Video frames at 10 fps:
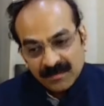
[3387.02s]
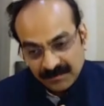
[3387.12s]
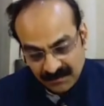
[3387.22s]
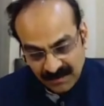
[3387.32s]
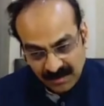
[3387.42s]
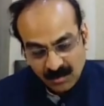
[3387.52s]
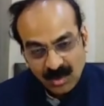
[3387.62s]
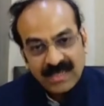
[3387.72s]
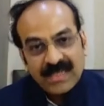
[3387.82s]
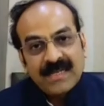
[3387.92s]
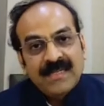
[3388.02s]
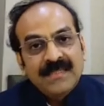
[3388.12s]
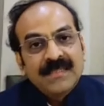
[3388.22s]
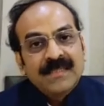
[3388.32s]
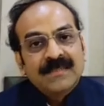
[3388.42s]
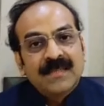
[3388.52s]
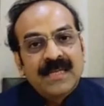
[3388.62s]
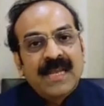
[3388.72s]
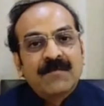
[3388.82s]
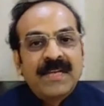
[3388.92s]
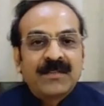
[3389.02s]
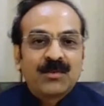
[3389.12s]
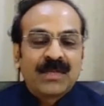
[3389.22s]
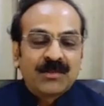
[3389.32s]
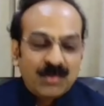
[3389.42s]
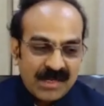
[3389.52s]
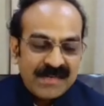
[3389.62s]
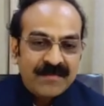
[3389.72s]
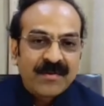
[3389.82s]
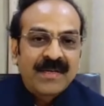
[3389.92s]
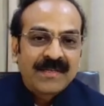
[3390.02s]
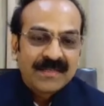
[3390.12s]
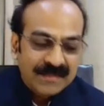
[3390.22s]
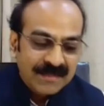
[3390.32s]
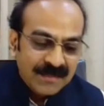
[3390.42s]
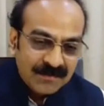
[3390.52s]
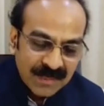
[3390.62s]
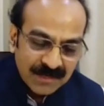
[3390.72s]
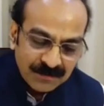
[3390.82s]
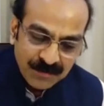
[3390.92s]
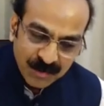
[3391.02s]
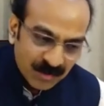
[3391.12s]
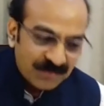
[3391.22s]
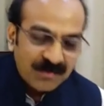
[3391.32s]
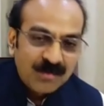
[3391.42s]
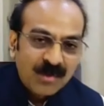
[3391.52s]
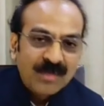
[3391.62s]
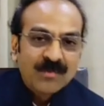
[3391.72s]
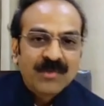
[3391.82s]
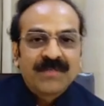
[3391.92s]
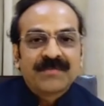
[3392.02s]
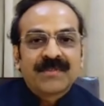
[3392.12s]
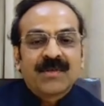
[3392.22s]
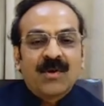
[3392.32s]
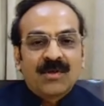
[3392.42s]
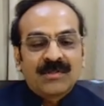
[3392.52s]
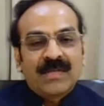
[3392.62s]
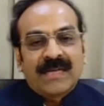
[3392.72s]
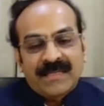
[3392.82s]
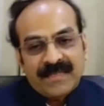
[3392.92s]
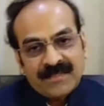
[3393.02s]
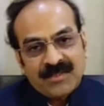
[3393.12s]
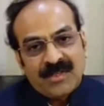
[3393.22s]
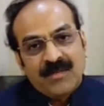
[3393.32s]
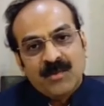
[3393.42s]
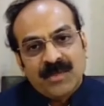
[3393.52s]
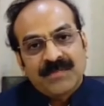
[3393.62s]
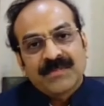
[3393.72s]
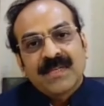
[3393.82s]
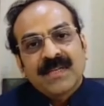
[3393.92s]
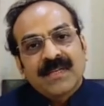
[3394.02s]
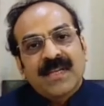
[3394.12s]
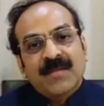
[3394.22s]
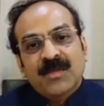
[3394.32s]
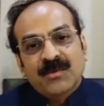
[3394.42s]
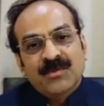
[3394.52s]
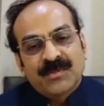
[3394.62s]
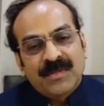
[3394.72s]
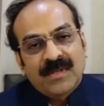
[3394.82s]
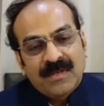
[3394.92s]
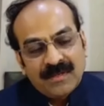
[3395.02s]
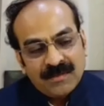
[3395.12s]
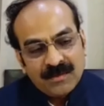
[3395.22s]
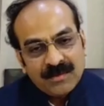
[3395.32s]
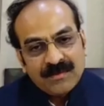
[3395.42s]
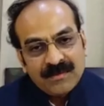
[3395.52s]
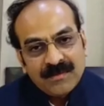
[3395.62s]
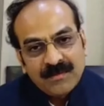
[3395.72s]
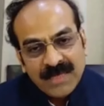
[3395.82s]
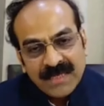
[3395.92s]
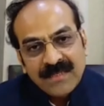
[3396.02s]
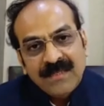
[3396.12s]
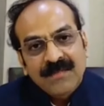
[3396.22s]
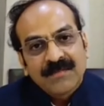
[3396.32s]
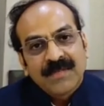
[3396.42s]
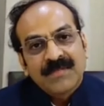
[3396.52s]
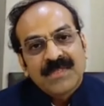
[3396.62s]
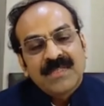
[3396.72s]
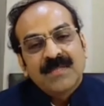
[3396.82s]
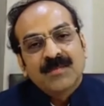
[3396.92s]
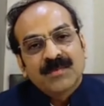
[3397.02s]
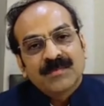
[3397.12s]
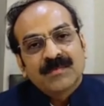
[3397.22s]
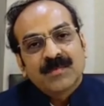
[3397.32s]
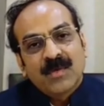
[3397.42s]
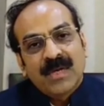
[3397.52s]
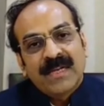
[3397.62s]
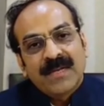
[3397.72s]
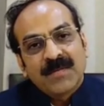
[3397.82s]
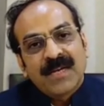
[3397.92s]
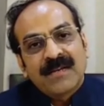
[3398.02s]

a mughal era the enameling took a totally different turn where a beautiful mughal motifs or the architectural motifs came into uh, being when we see the mughal art